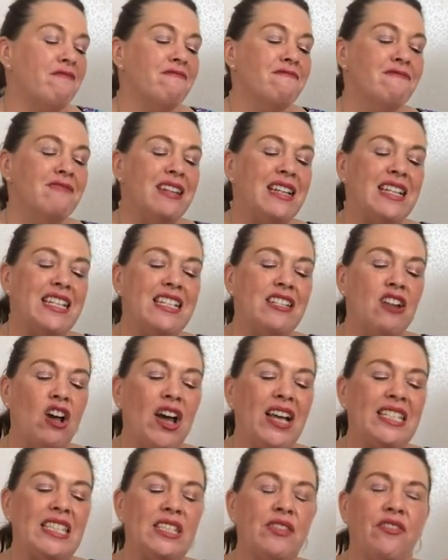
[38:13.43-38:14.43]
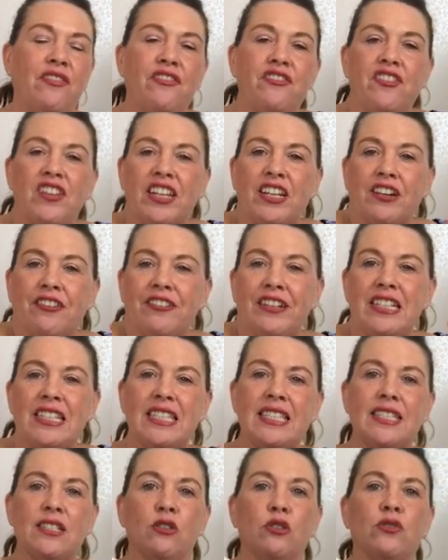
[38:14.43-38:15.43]
really nice flickery
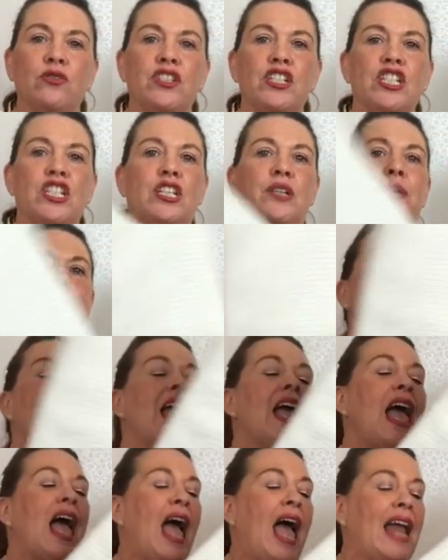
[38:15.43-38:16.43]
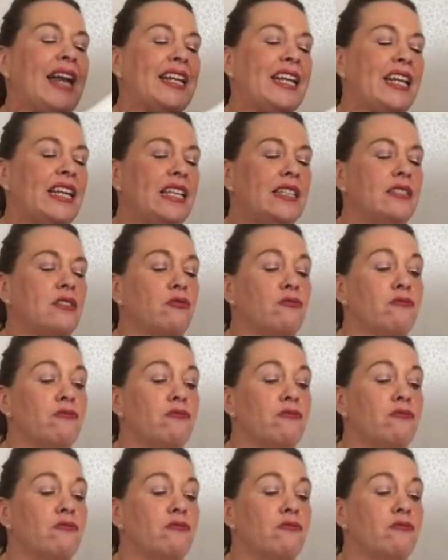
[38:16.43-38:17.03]
silver to it, and it is a